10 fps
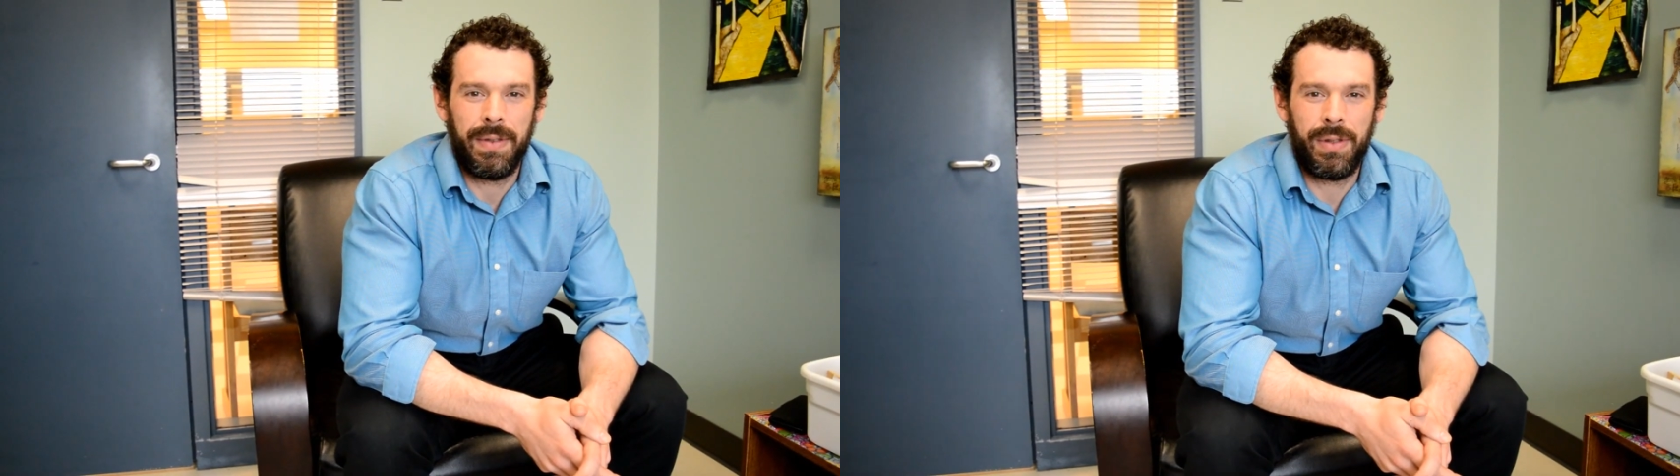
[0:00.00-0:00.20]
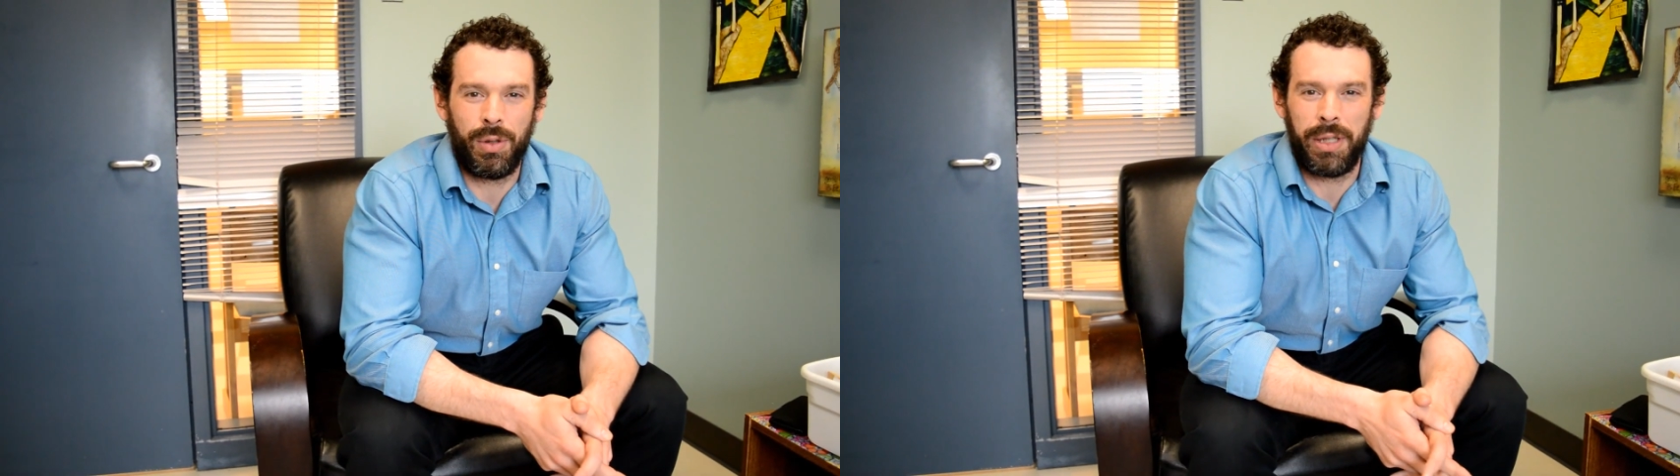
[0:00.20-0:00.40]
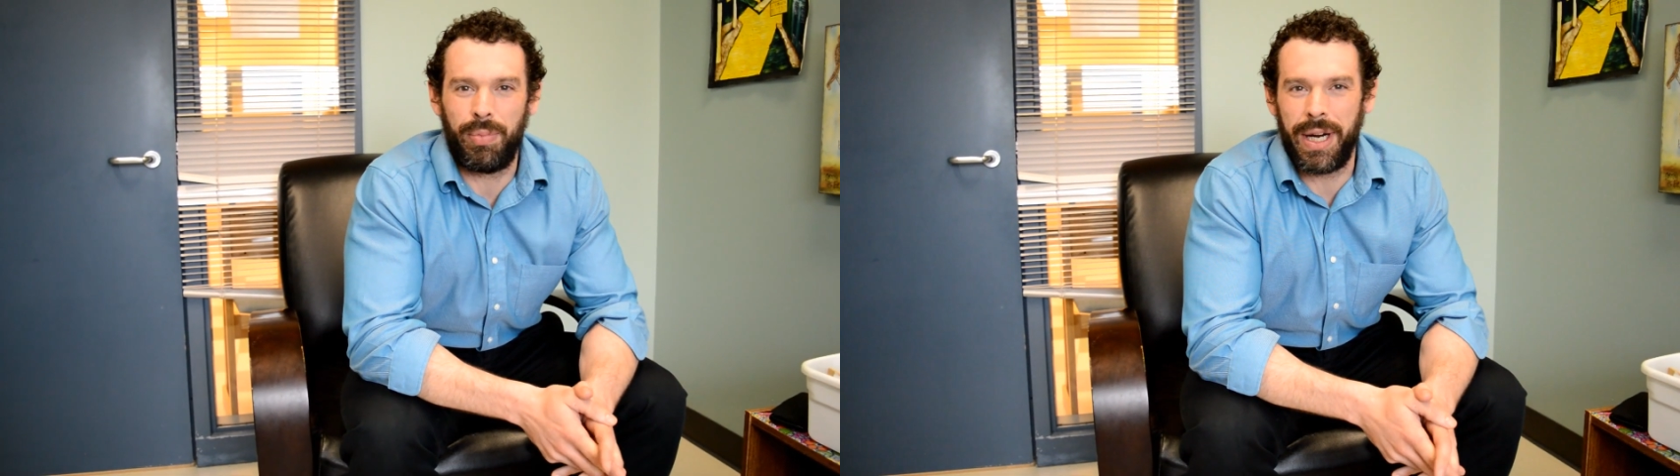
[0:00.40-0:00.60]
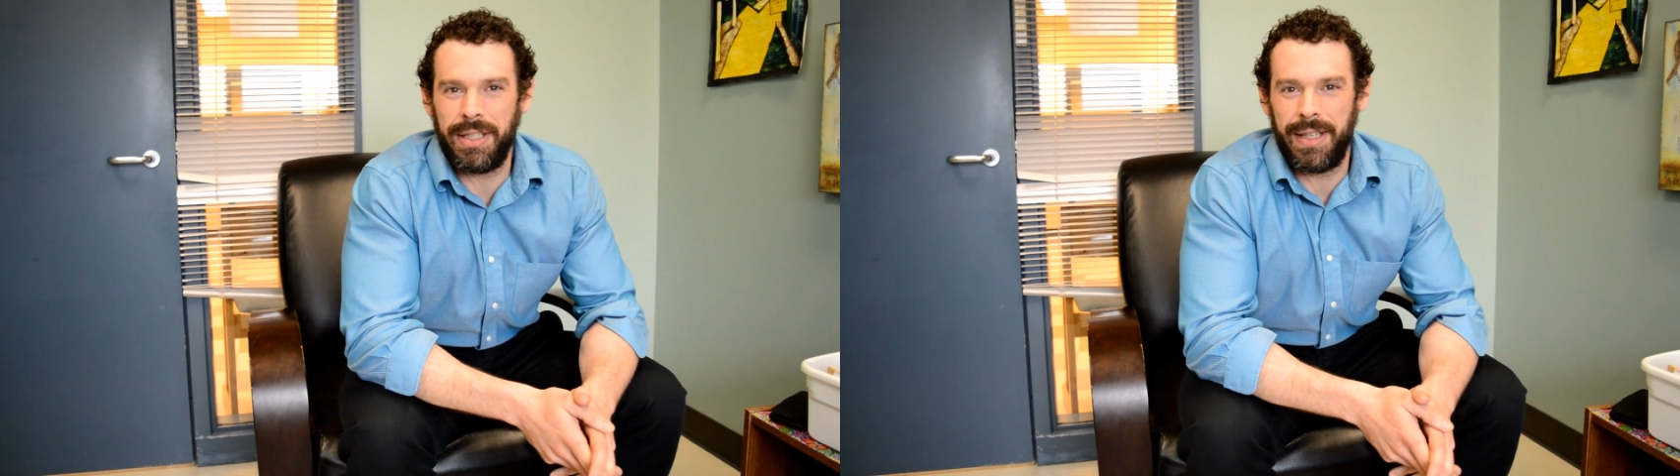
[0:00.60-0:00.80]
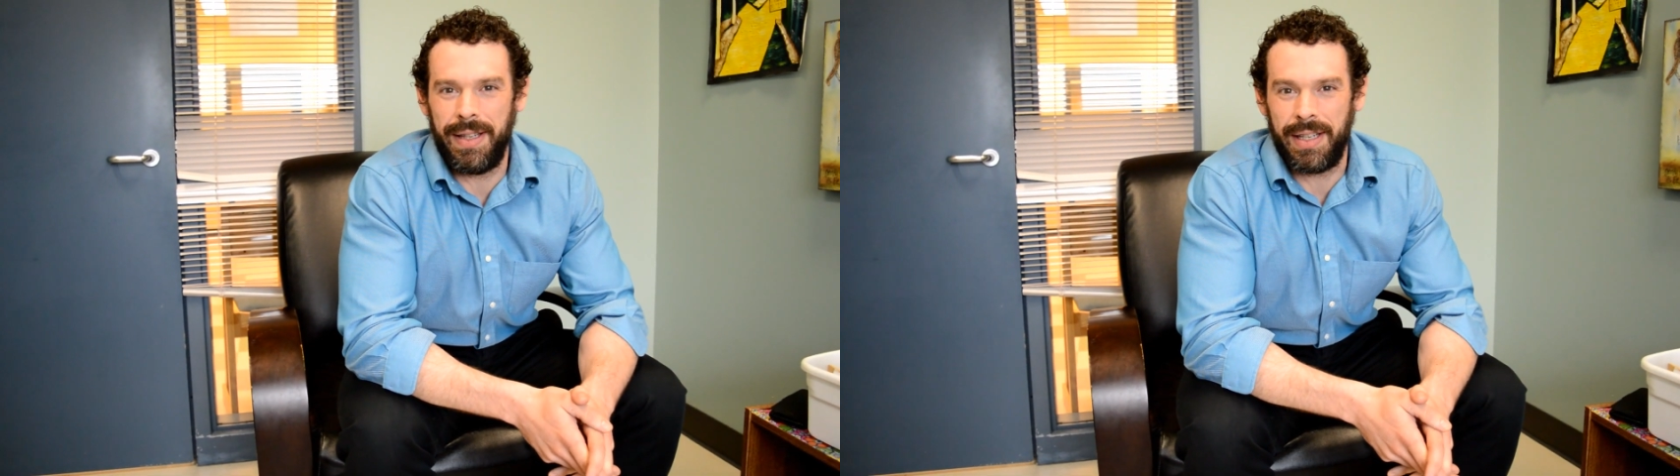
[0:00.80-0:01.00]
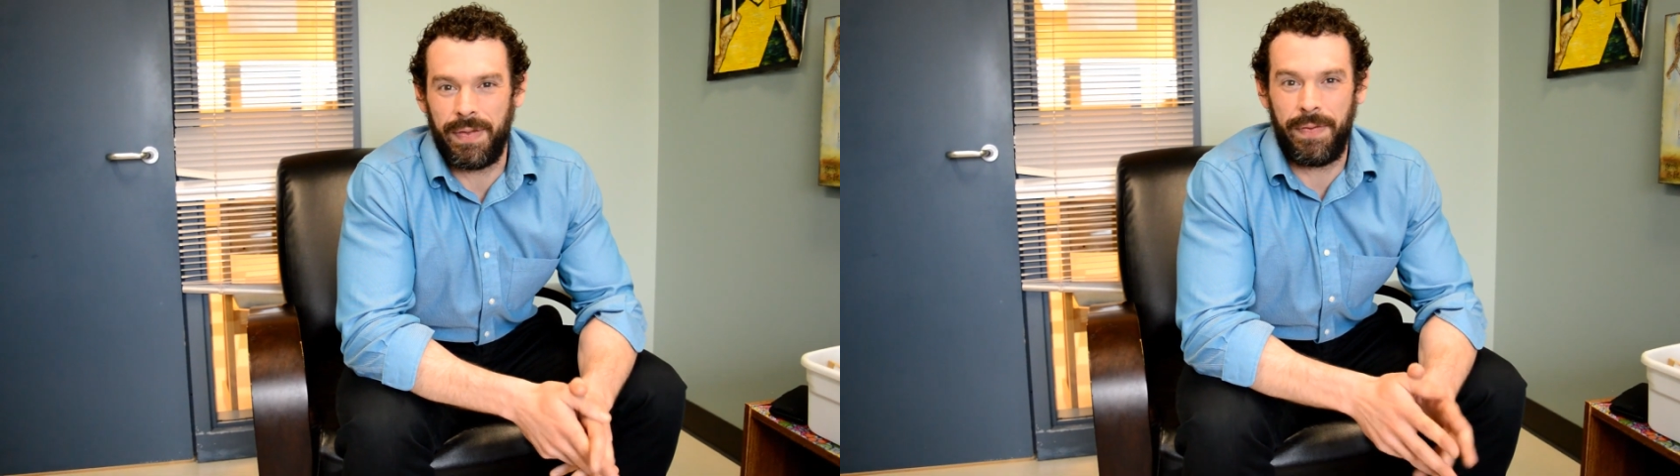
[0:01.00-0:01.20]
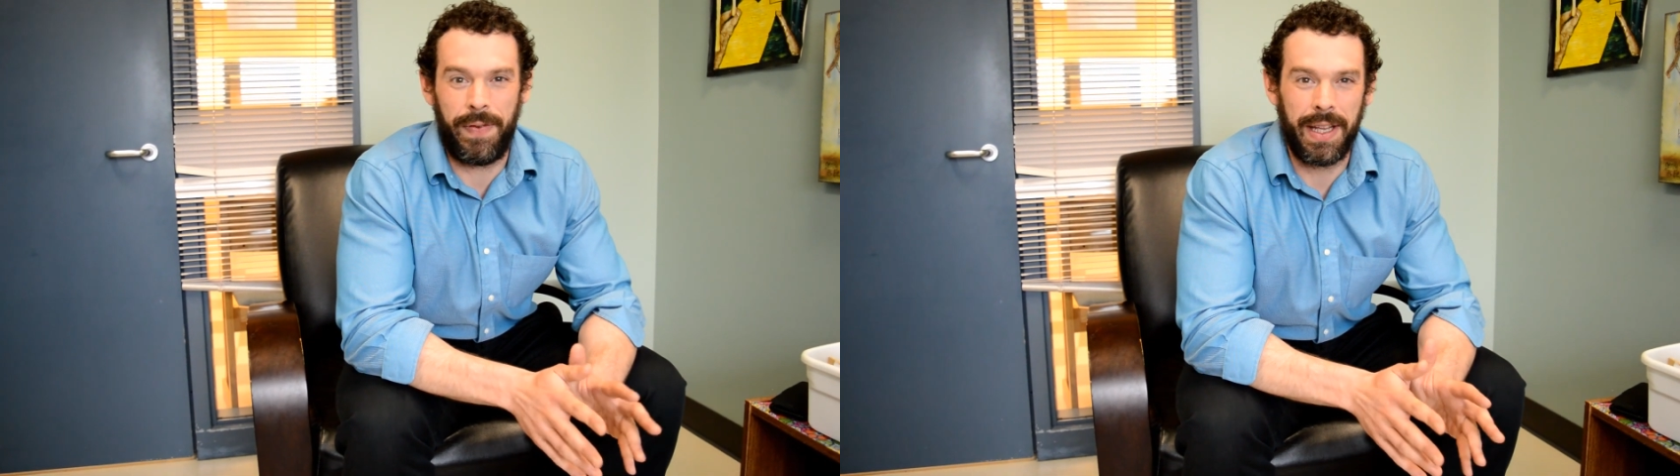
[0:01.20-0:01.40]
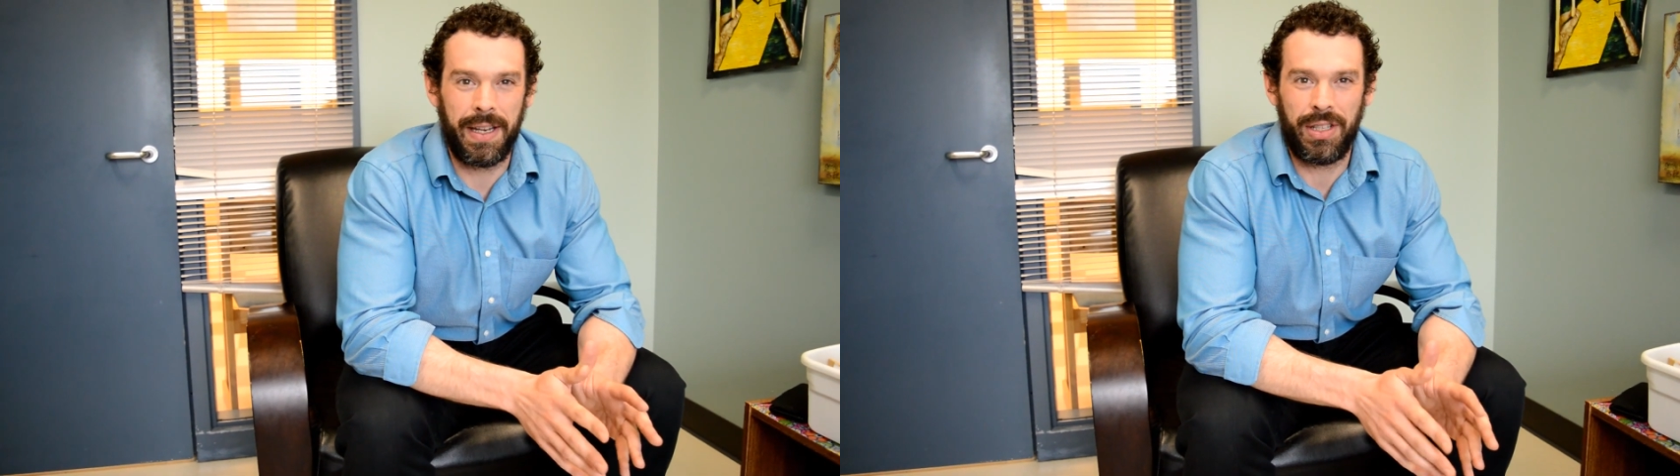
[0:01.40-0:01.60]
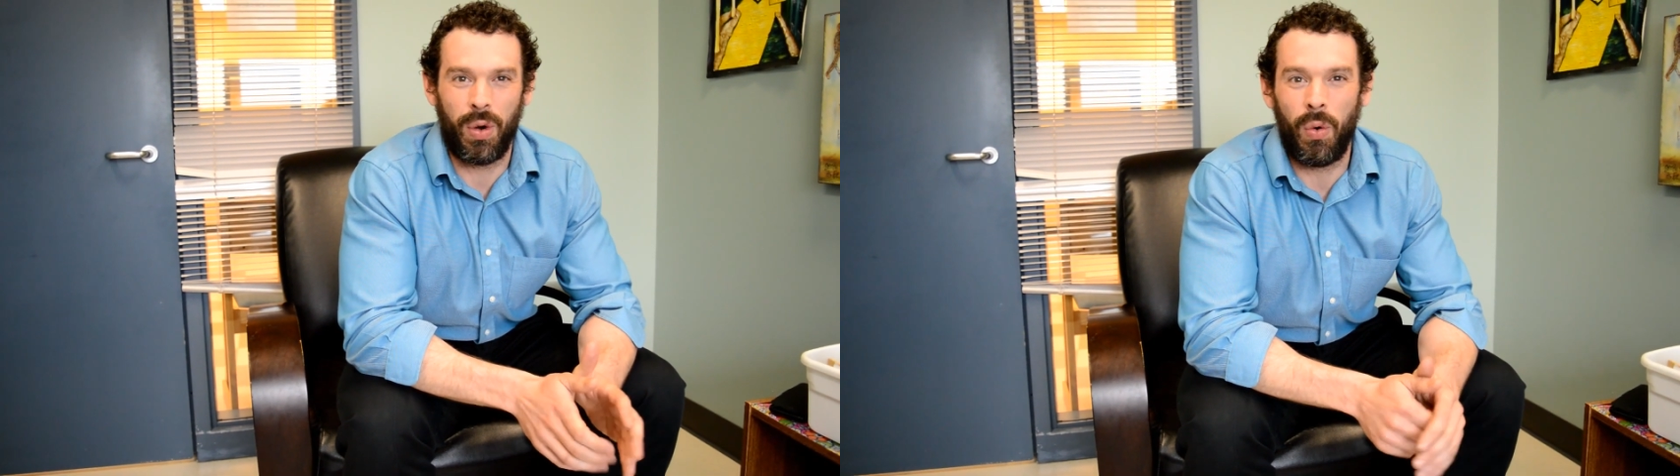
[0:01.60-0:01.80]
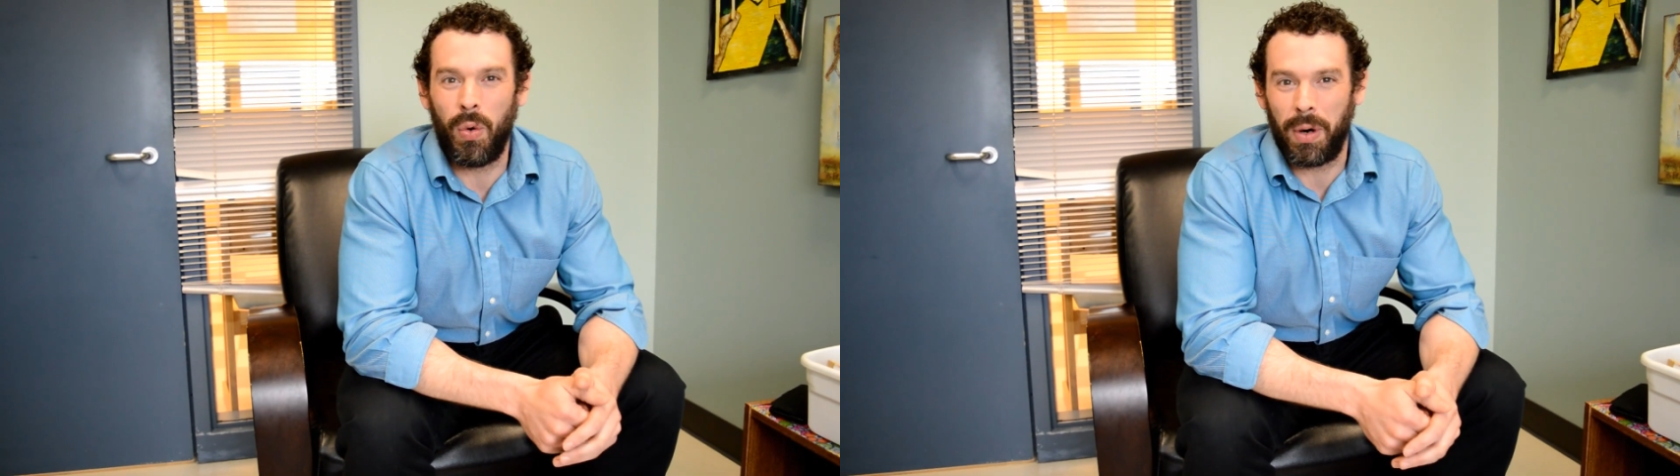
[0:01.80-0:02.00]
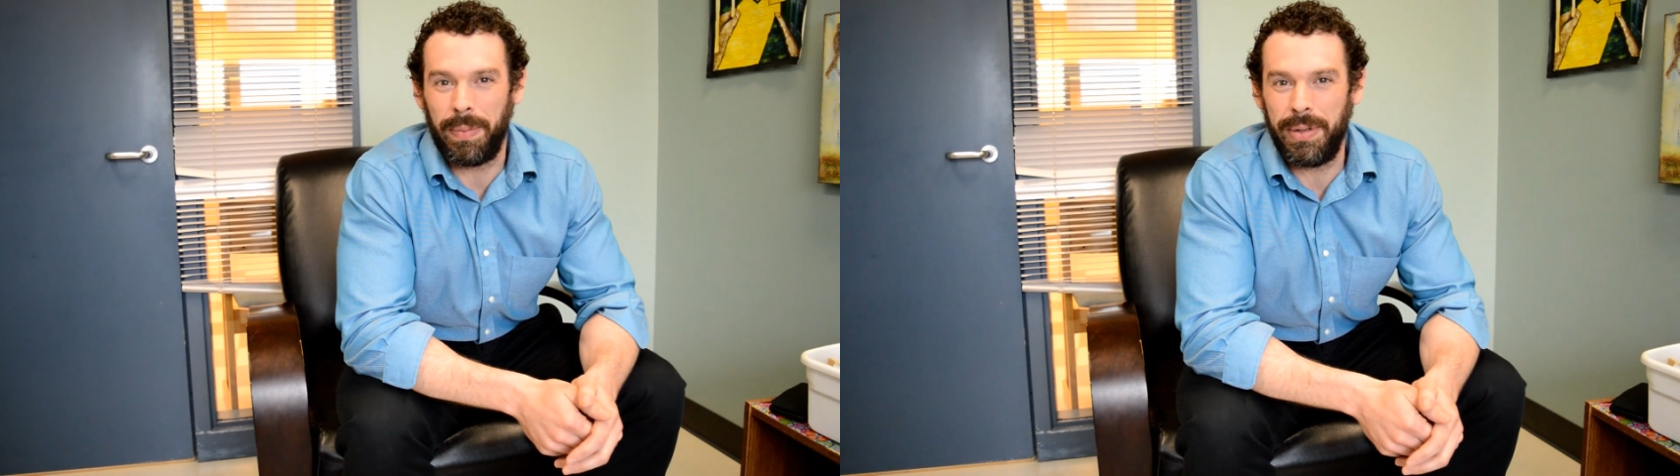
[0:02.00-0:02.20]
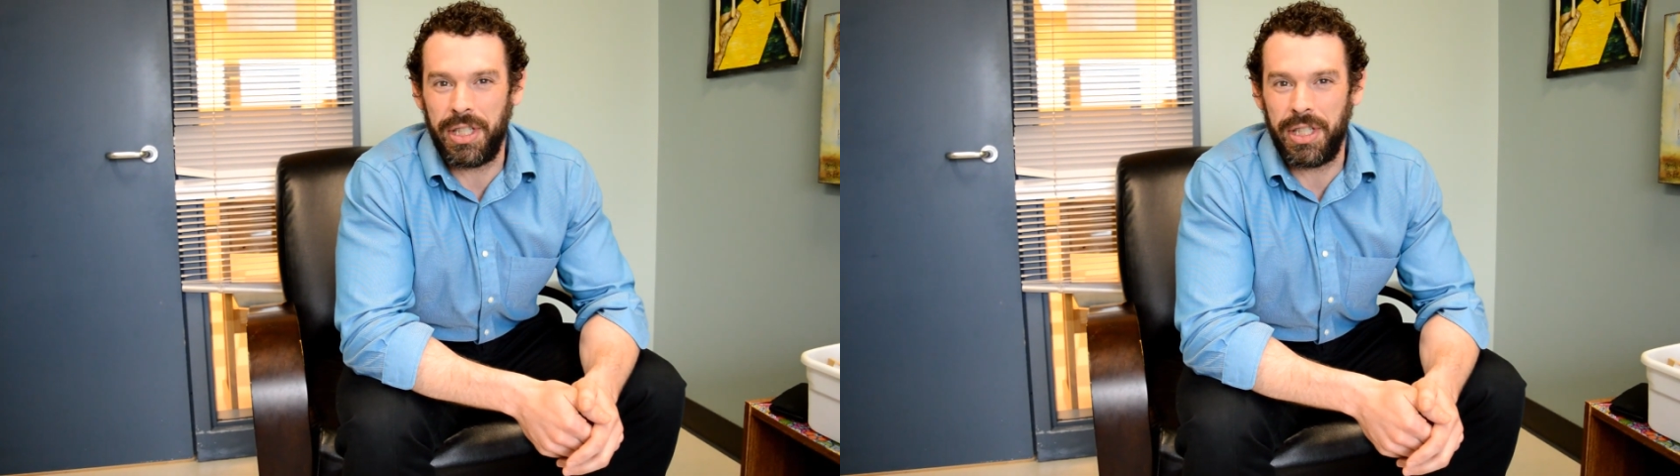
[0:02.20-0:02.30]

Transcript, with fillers: So she brings in this fitness orb,